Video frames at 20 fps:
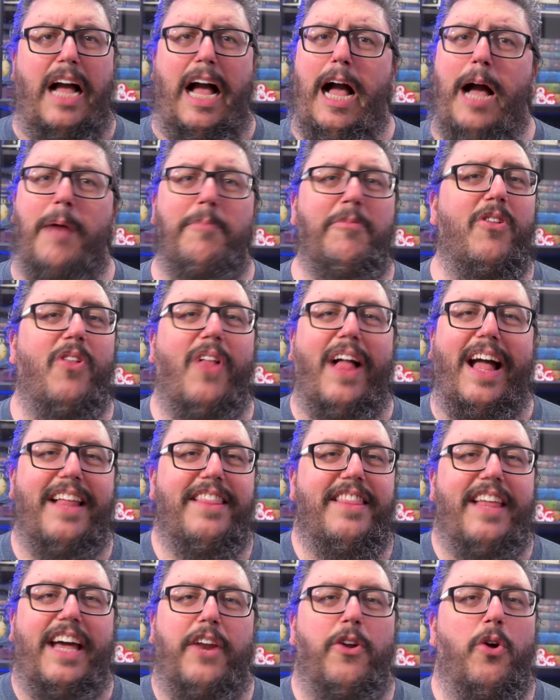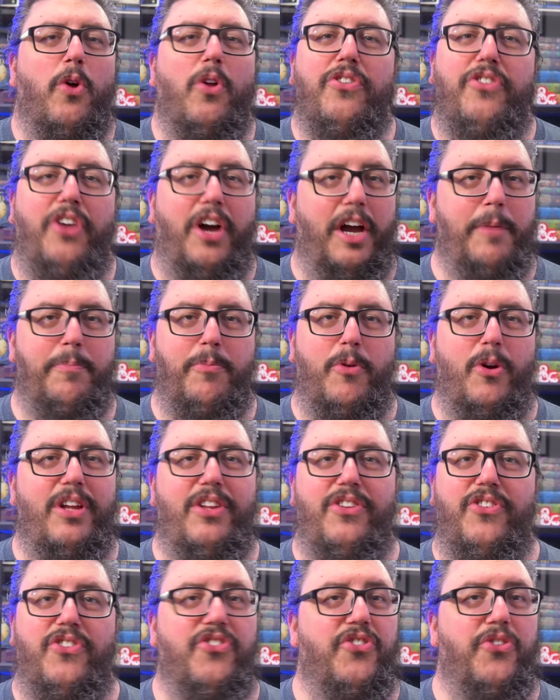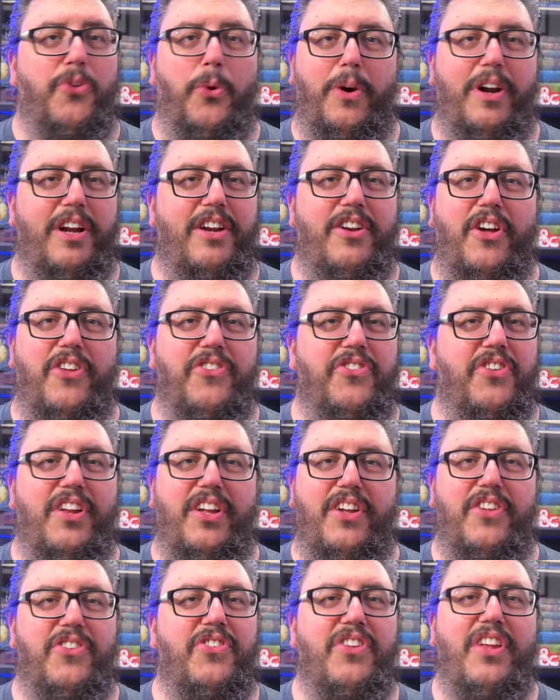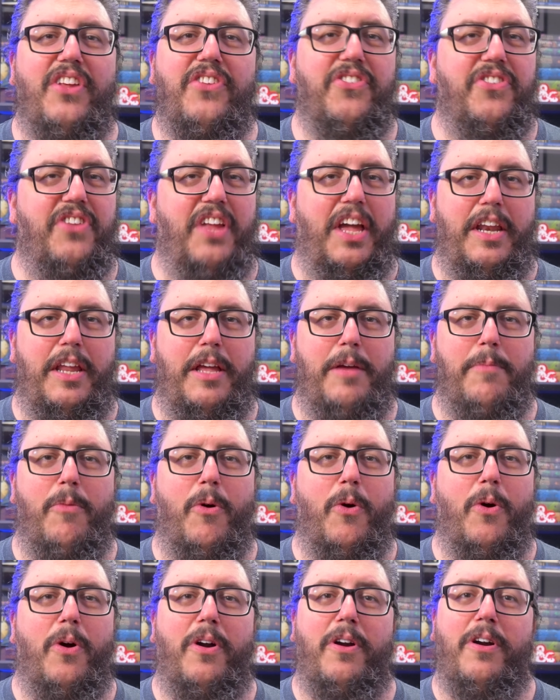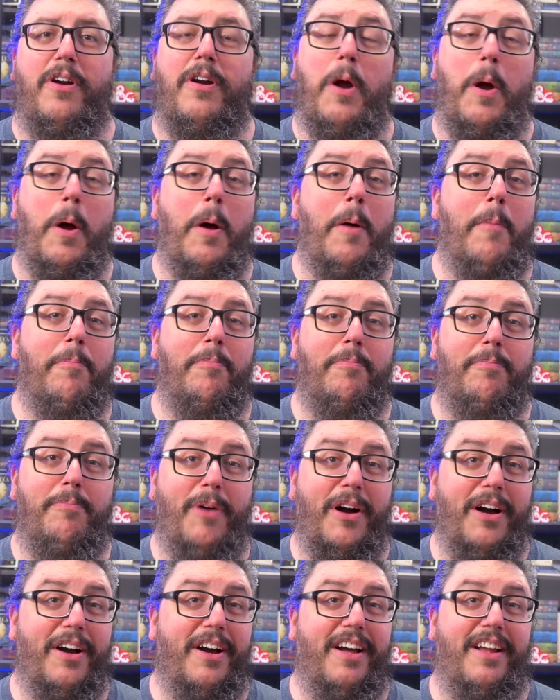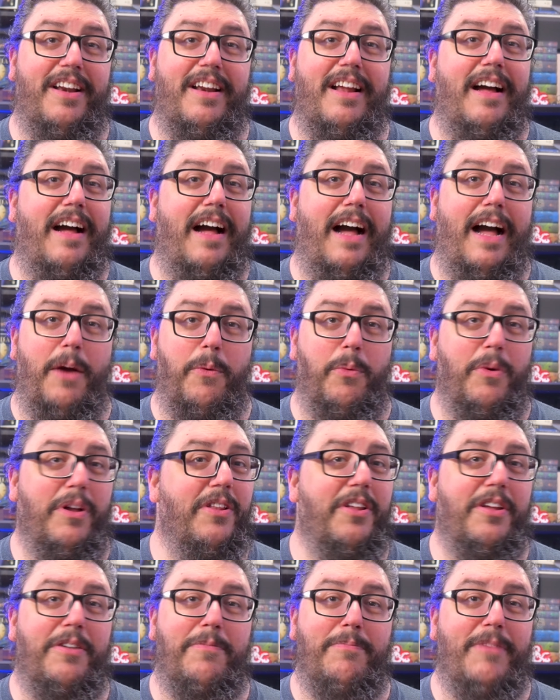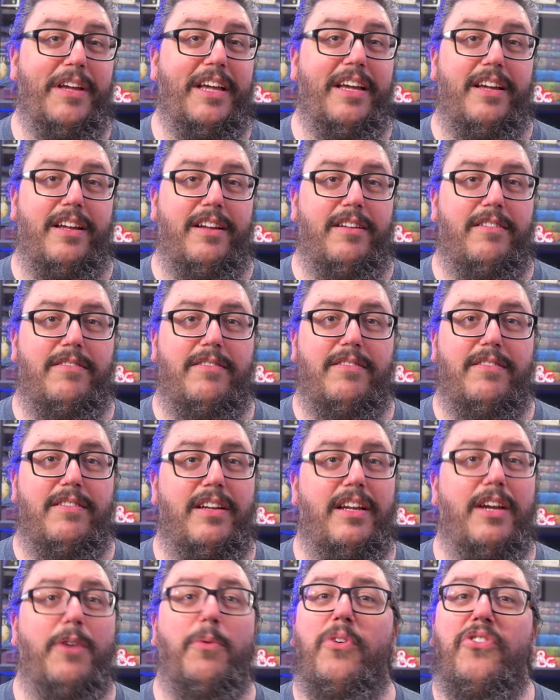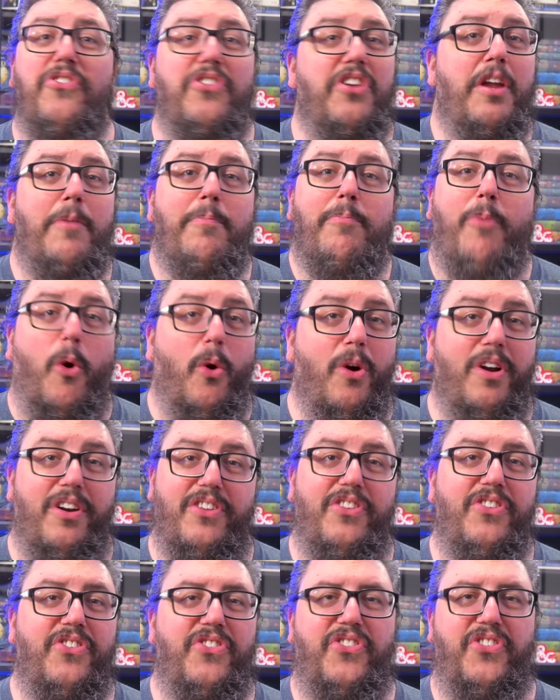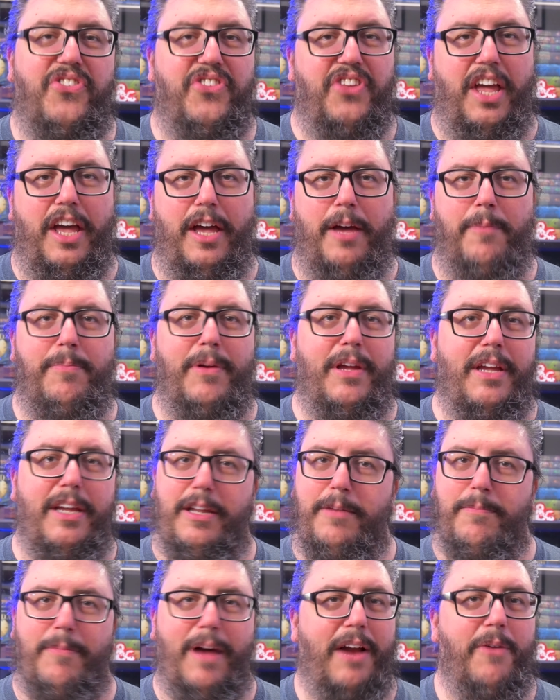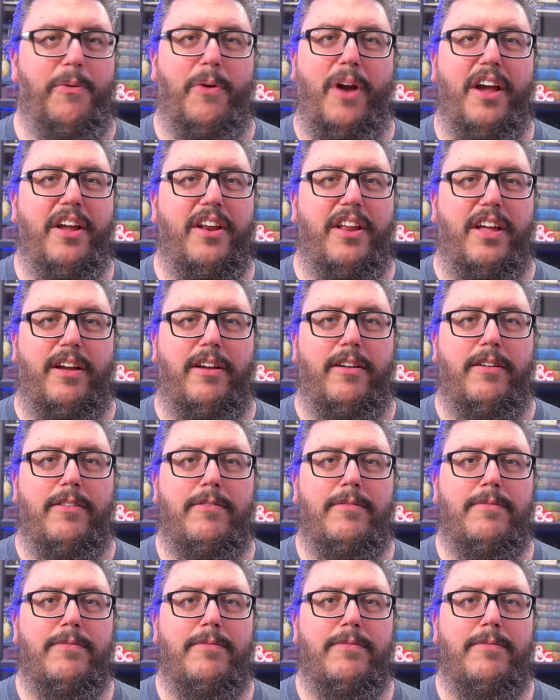I'm glad that old typewritten story doesn't exist anymore, but I will admit it was an important step in my writing.